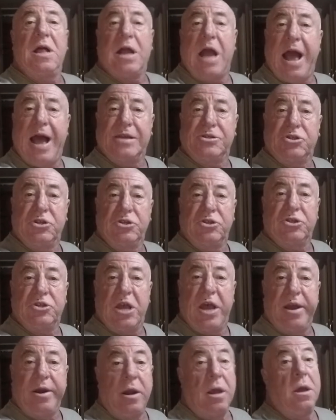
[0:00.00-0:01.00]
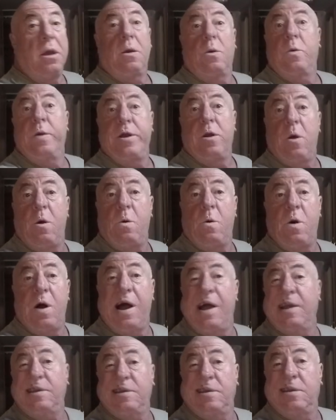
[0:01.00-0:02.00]
lagasse said we don't
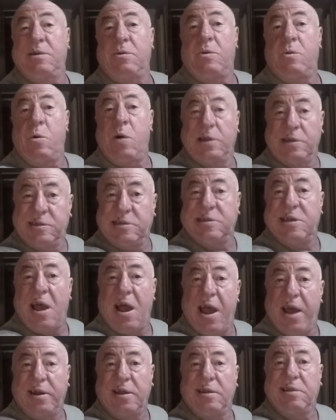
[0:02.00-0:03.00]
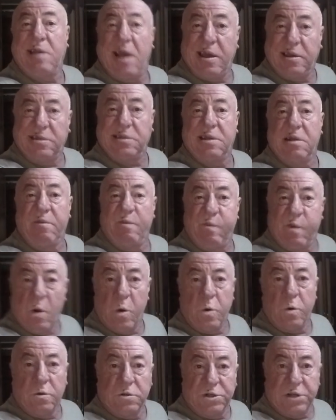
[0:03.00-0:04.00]
want one-sided taste in
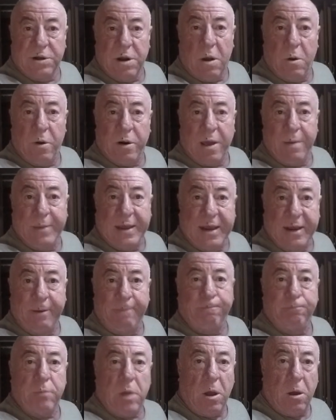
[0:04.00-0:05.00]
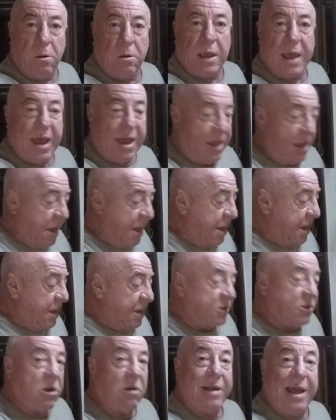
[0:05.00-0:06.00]
foods. You know what I mean? Okay.
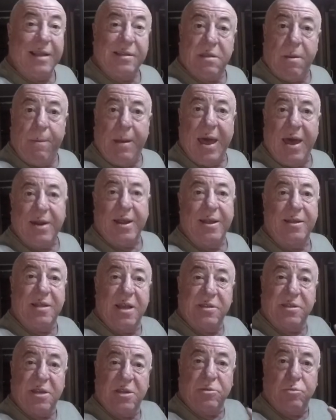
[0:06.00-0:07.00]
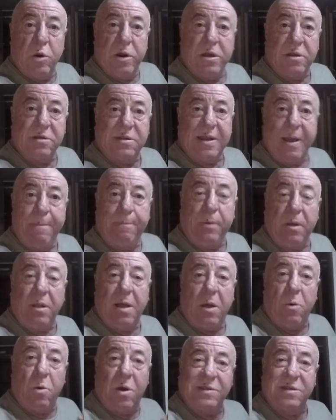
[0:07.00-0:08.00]
So that's about it. This is real simple.
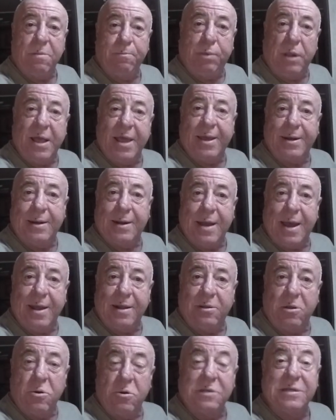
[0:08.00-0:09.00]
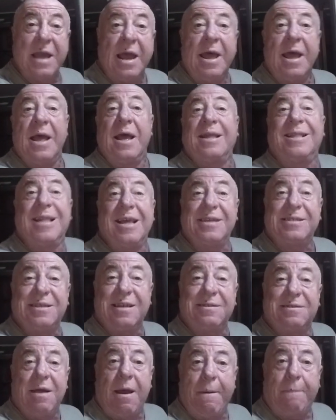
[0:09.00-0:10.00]
I wasn't planning on doing this. This
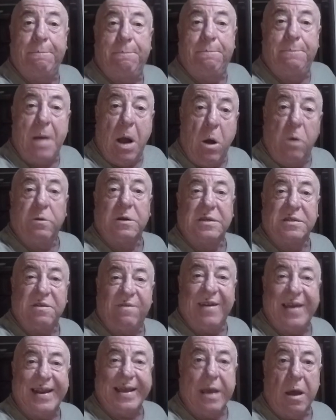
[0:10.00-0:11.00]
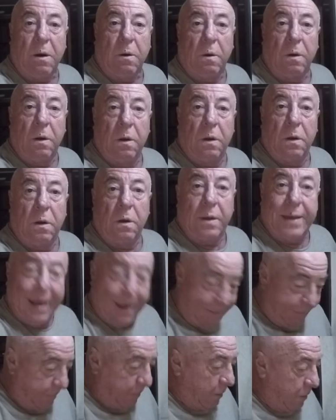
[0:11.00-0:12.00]
is a bonus video. Yep.